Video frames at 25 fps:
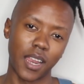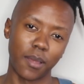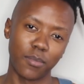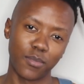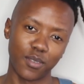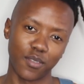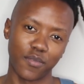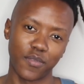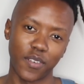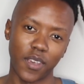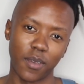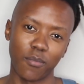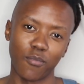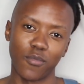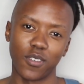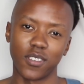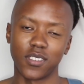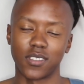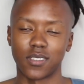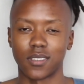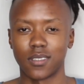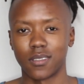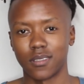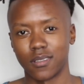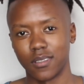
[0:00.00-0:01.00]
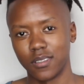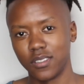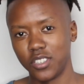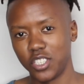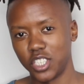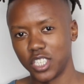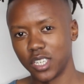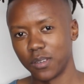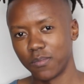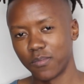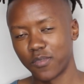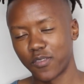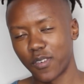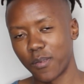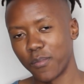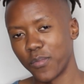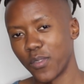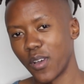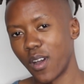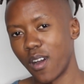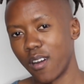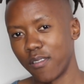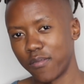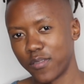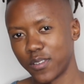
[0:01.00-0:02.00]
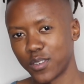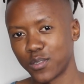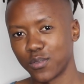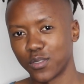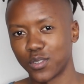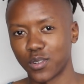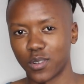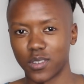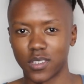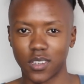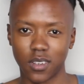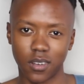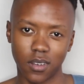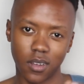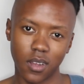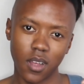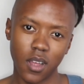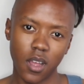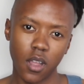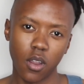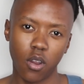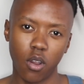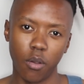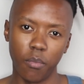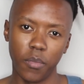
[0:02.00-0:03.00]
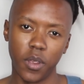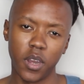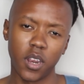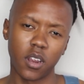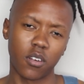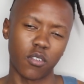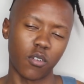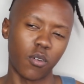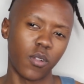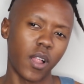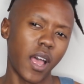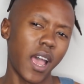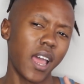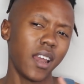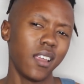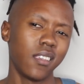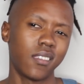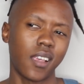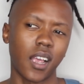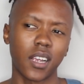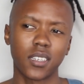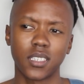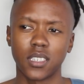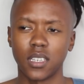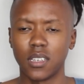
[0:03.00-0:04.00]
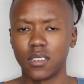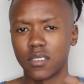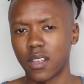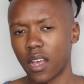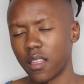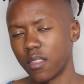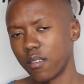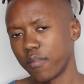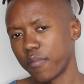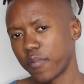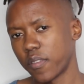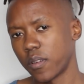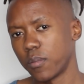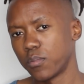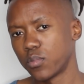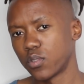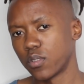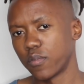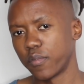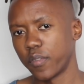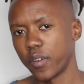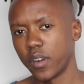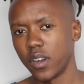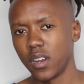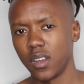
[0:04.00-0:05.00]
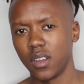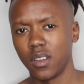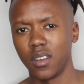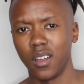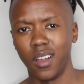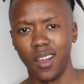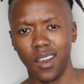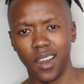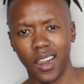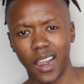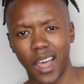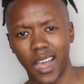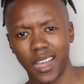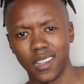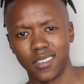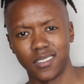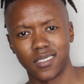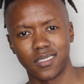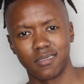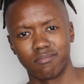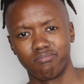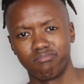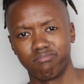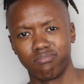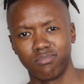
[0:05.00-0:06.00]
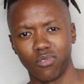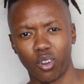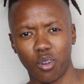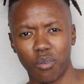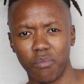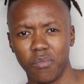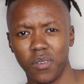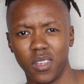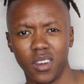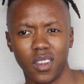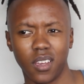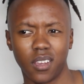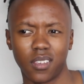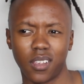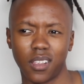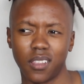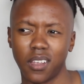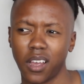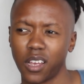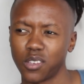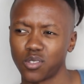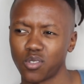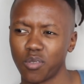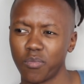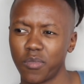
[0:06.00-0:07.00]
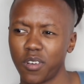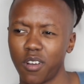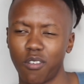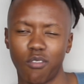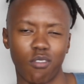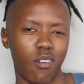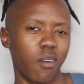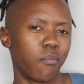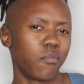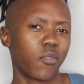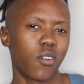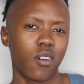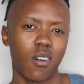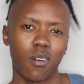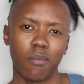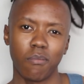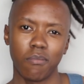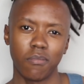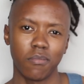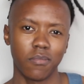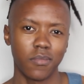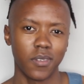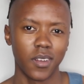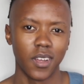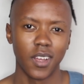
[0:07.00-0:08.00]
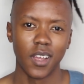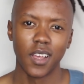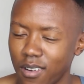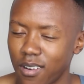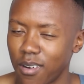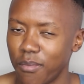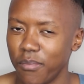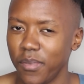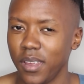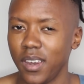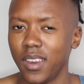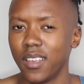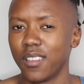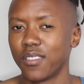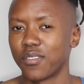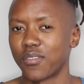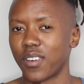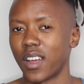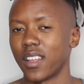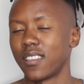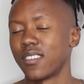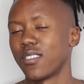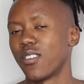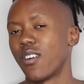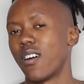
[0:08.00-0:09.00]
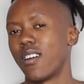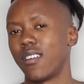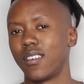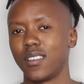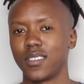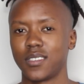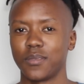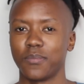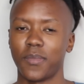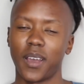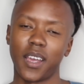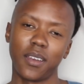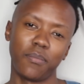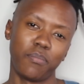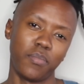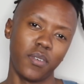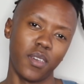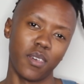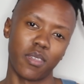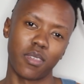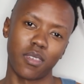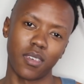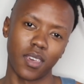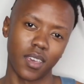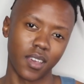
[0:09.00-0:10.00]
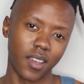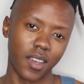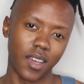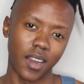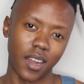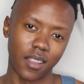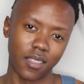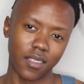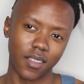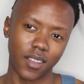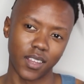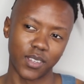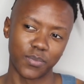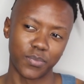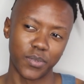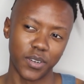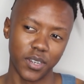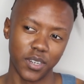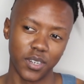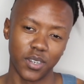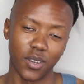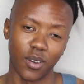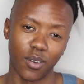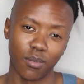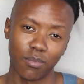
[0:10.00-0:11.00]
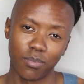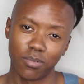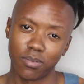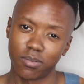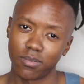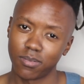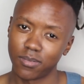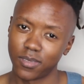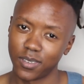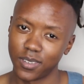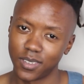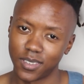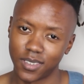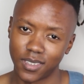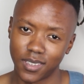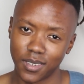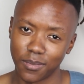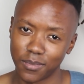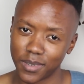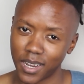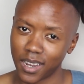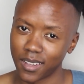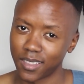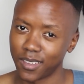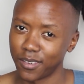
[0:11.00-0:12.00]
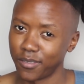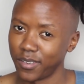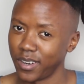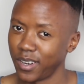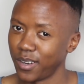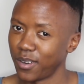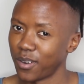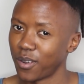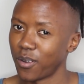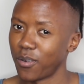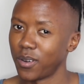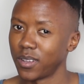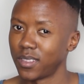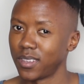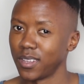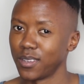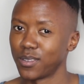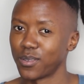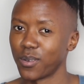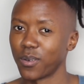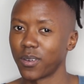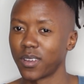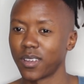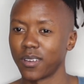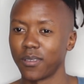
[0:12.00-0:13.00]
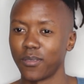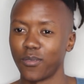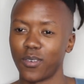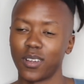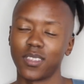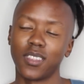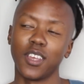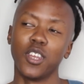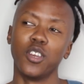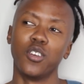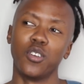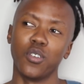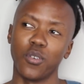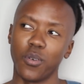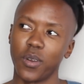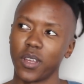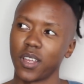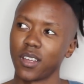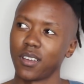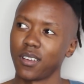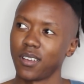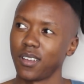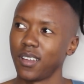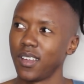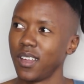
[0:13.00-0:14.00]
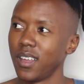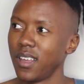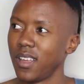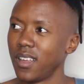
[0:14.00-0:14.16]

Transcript: claim to fame was Jim from The Office, which was a comedic role, and his other films were very light comedic. I think I saw him in a rom-com. Comedians writing horrors might be a thing, and I think that's pretty dope because it seems like they really know what they're doing.